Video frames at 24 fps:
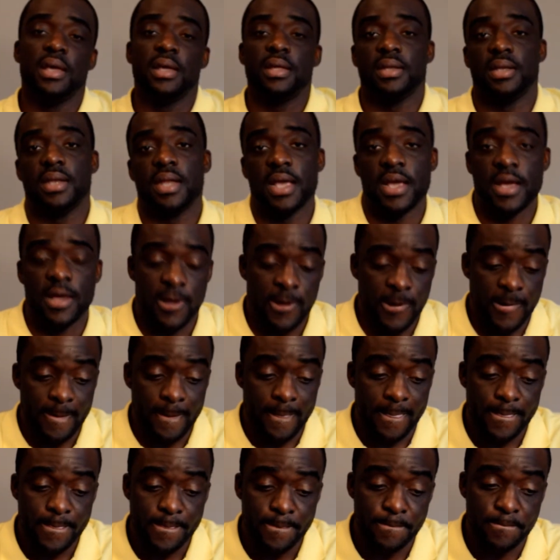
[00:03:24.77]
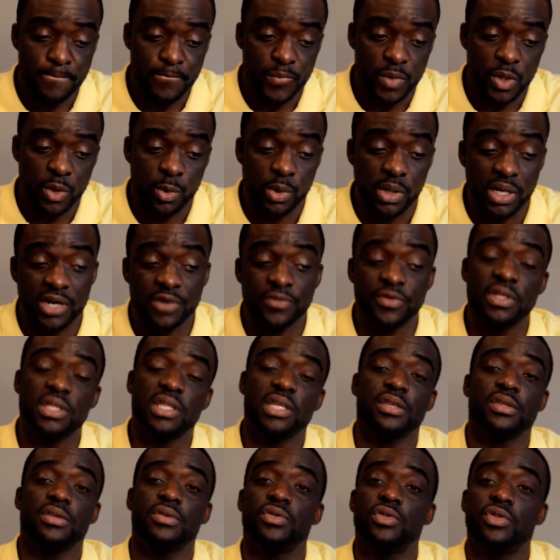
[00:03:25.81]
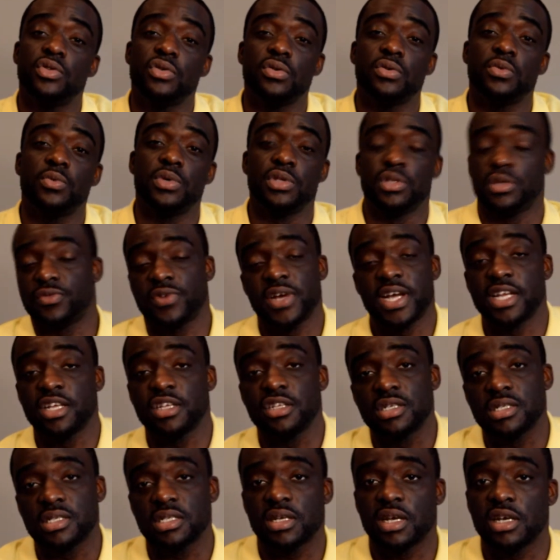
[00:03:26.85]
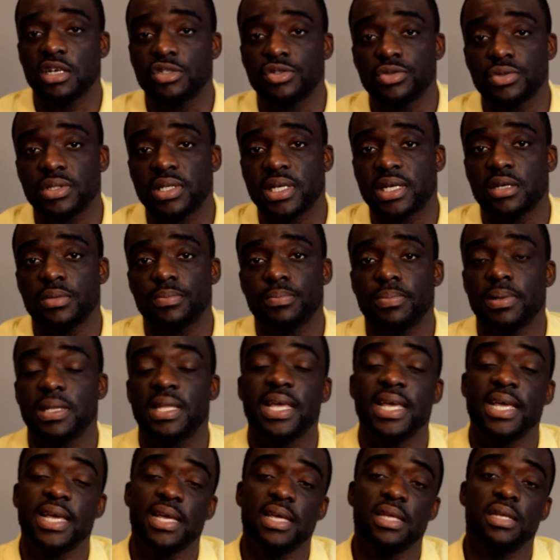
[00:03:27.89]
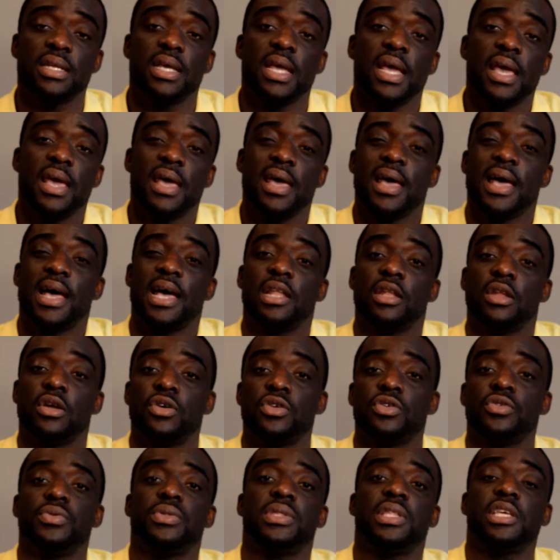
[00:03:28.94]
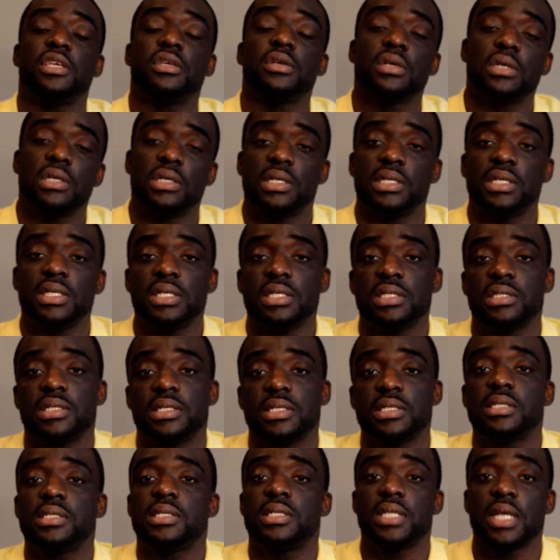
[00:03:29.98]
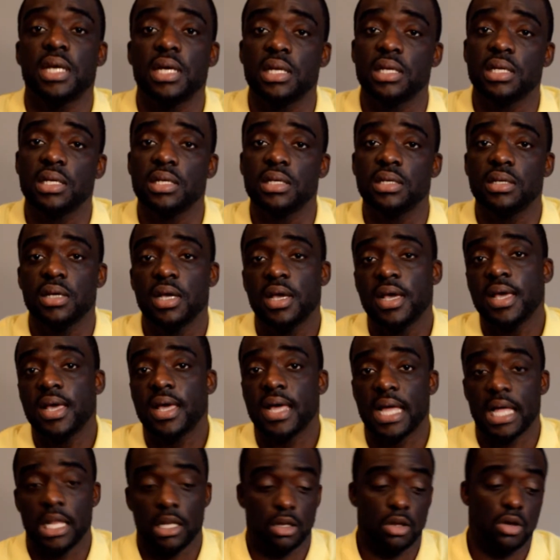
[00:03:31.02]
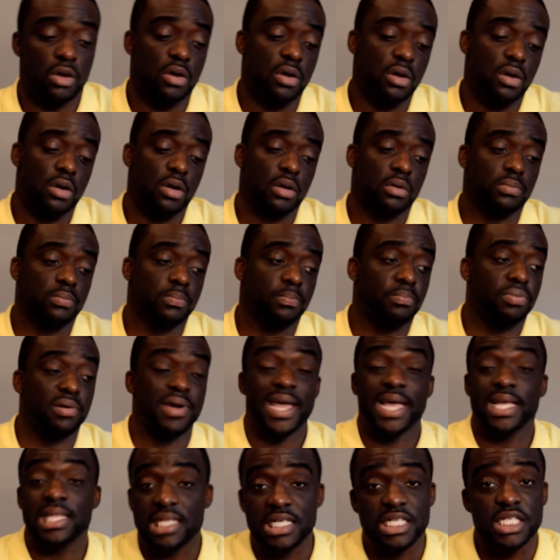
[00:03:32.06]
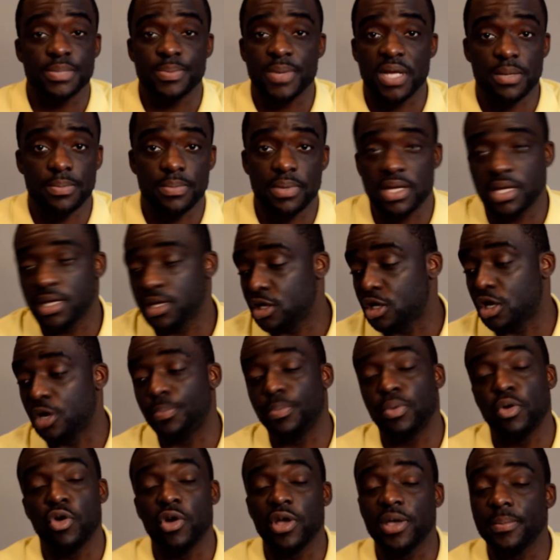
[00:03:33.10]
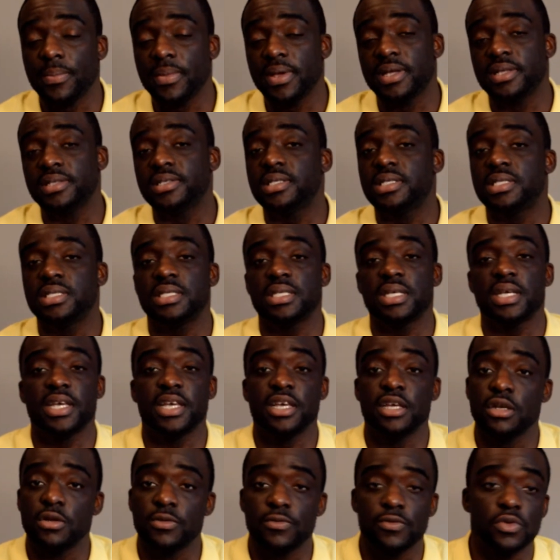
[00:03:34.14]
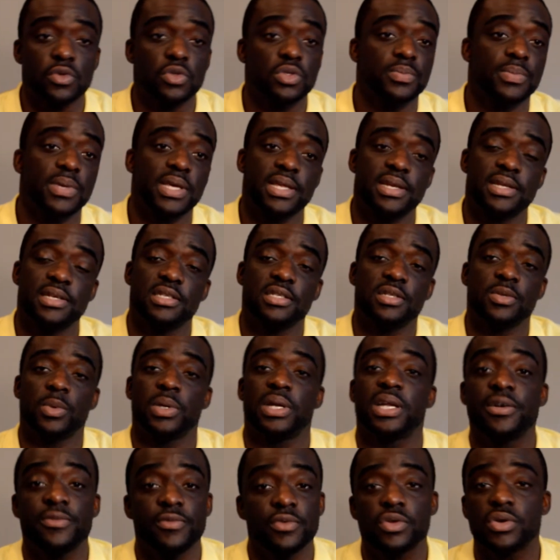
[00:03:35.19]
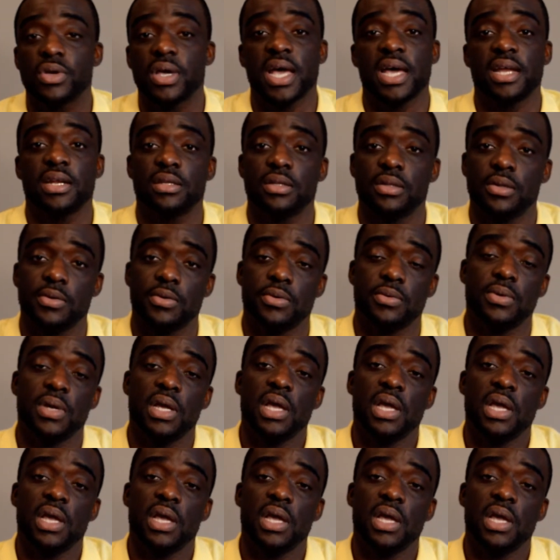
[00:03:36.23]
Now, with everything you do when you're writing your schedule down, plan how long you think you're going to need to study, how long practice may be, appointments, interviews, meetings, whatever you got to do.